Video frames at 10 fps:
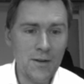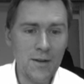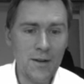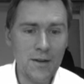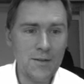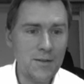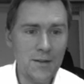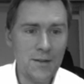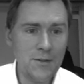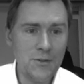and
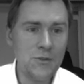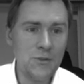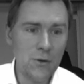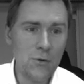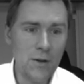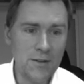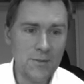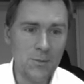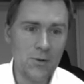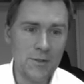you should go and
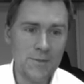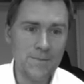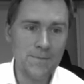explore it.